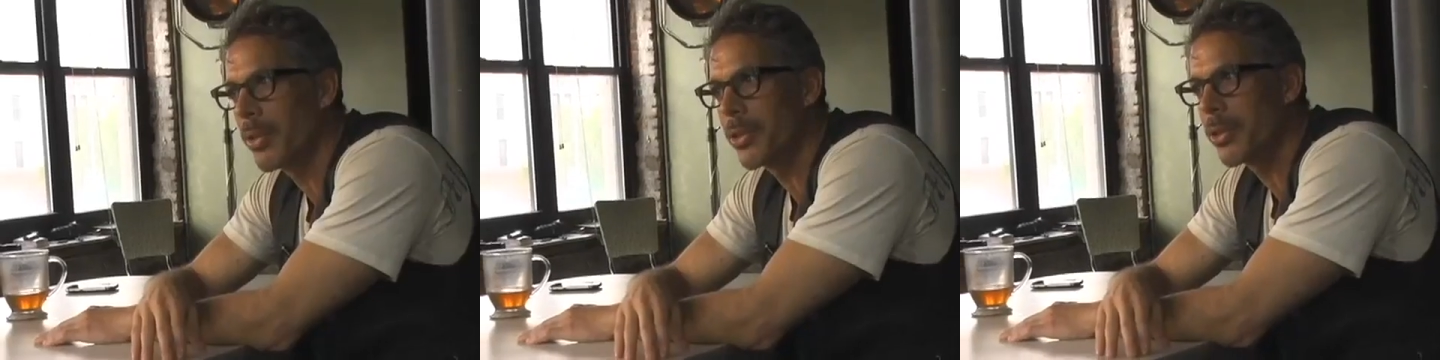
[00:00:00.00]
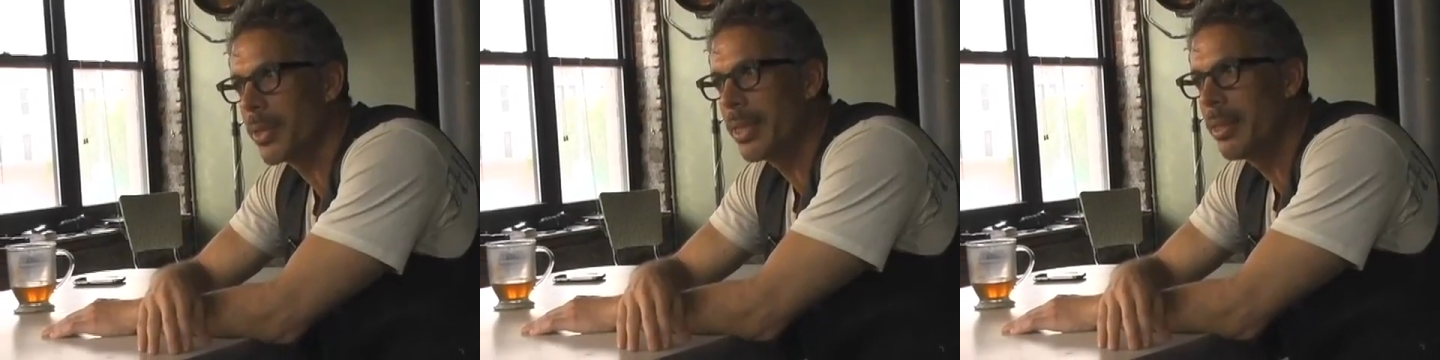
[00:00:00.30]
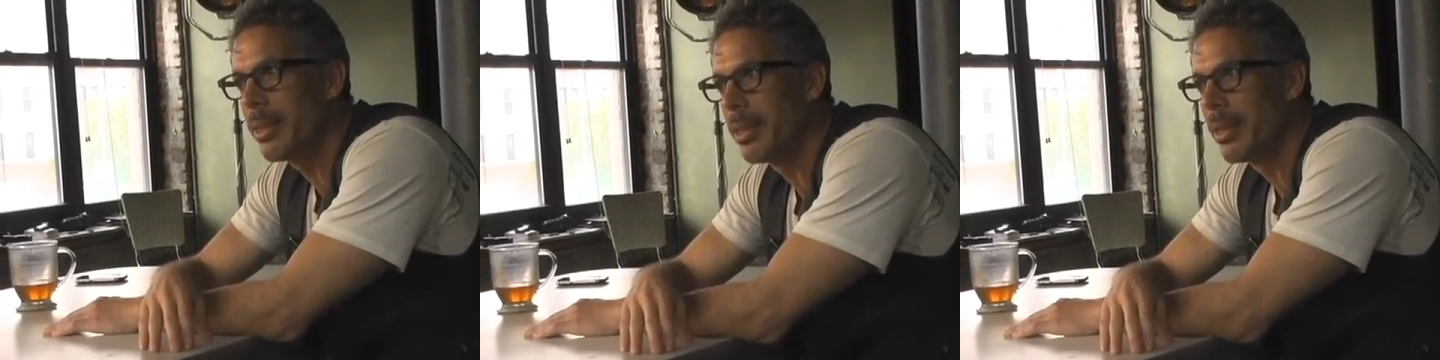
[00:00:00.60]
on the
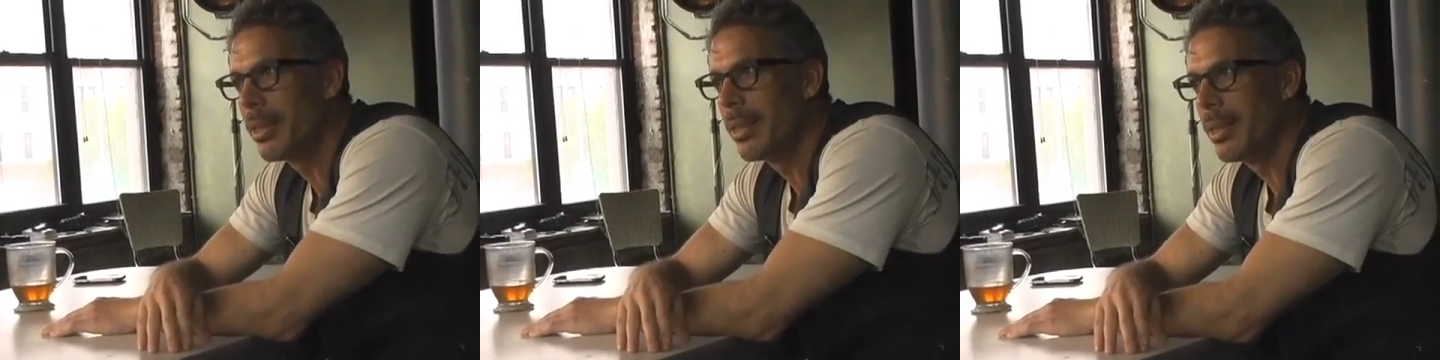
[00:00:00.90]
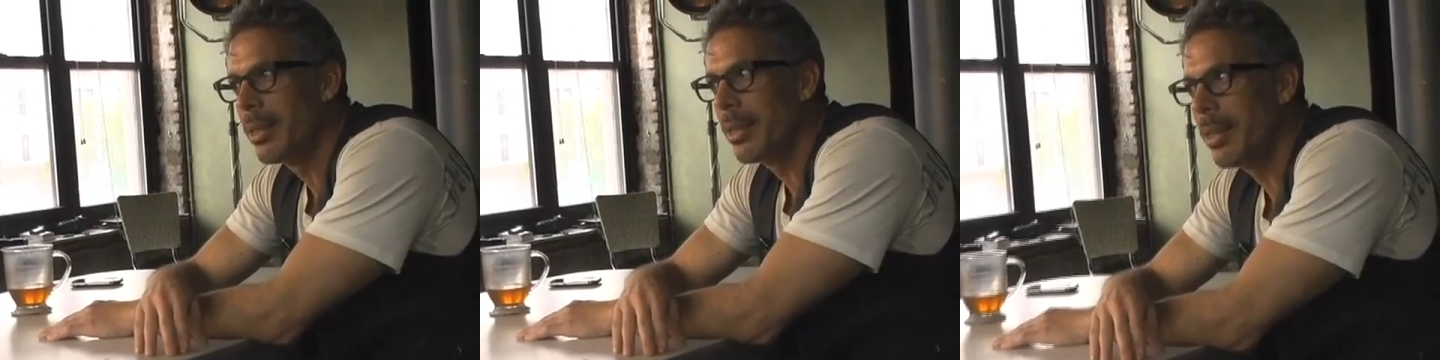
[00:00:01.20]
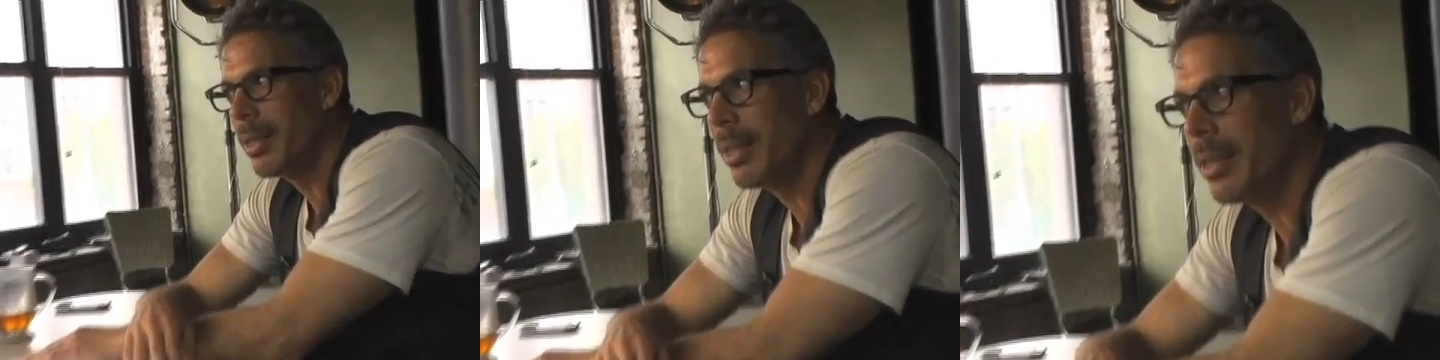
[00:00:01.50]
screen,
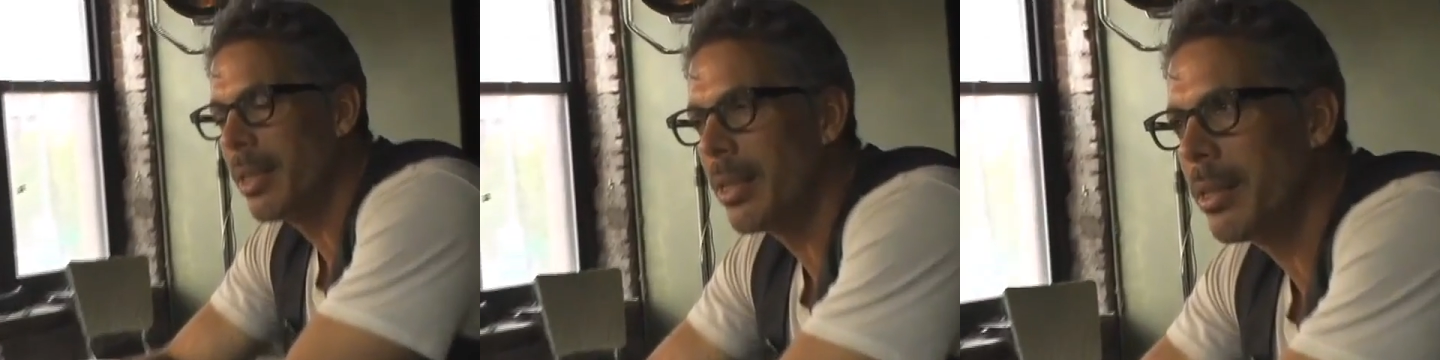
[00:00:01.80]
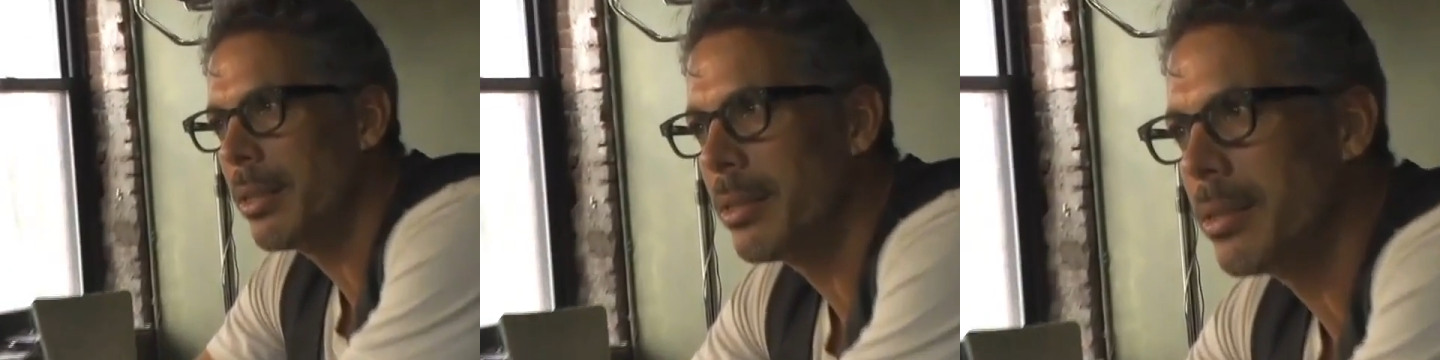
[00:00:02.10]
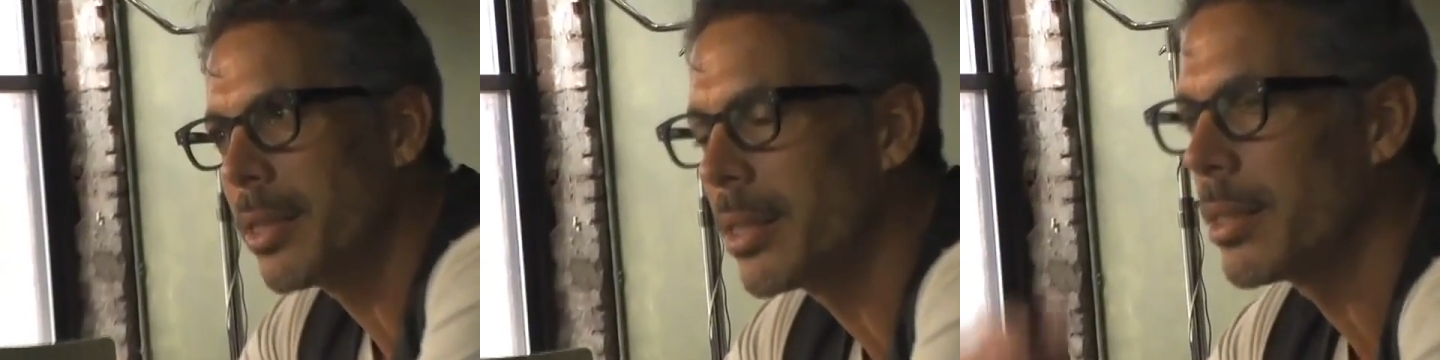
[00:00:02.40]
and
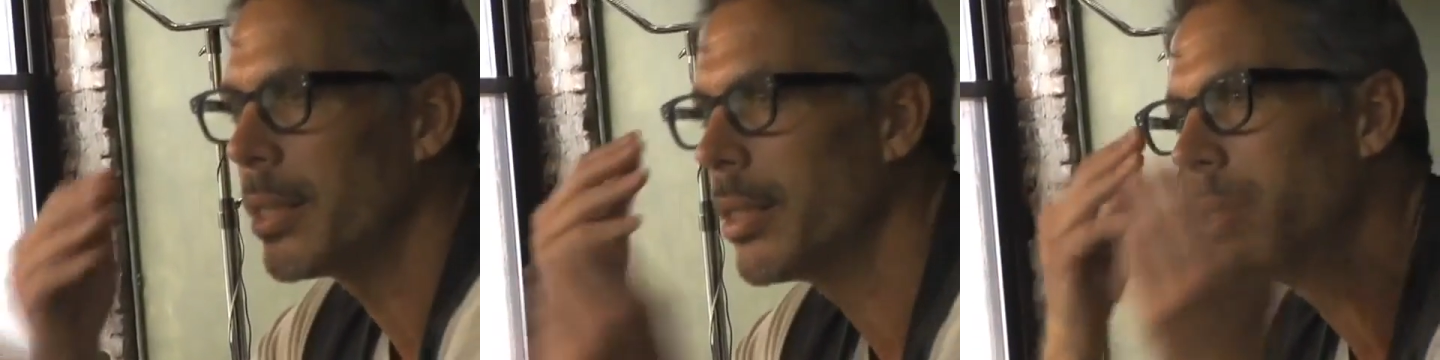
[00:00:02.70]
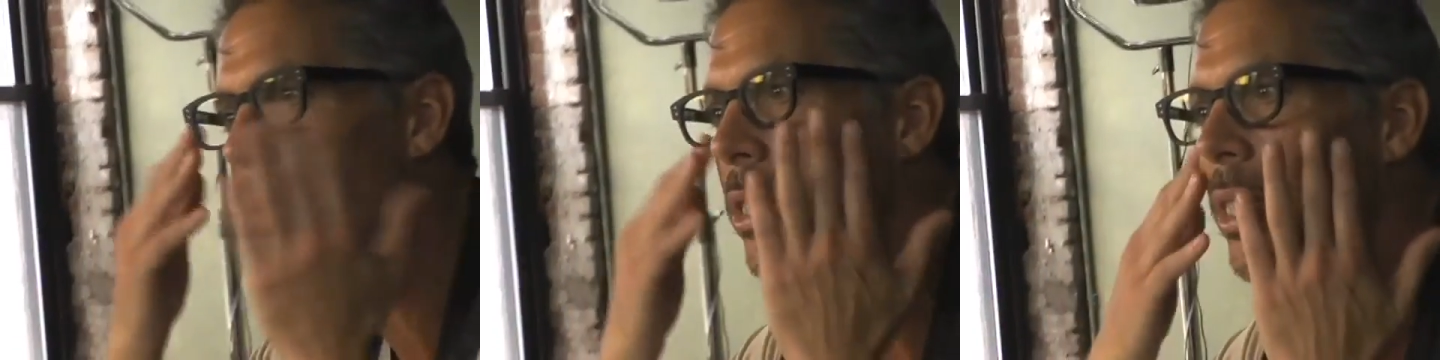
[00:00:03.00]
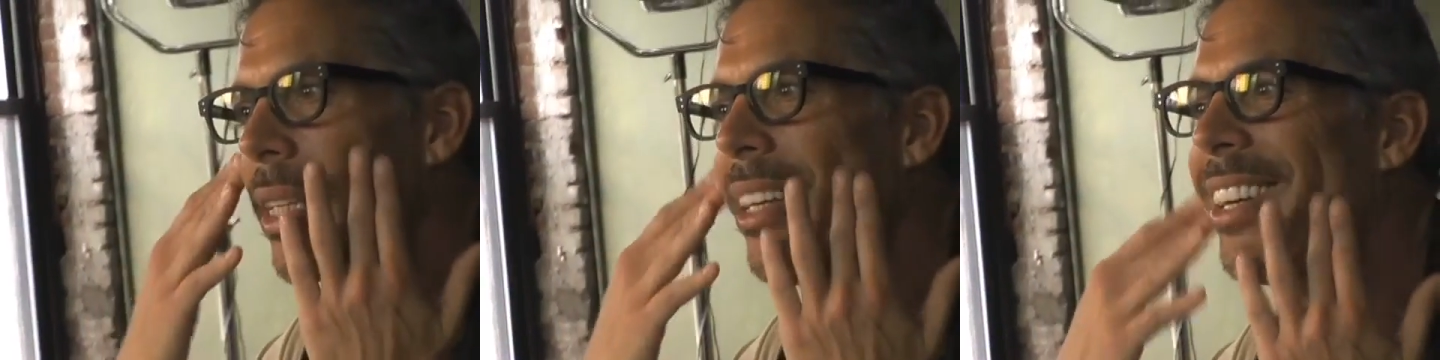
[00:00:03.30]
then just tears.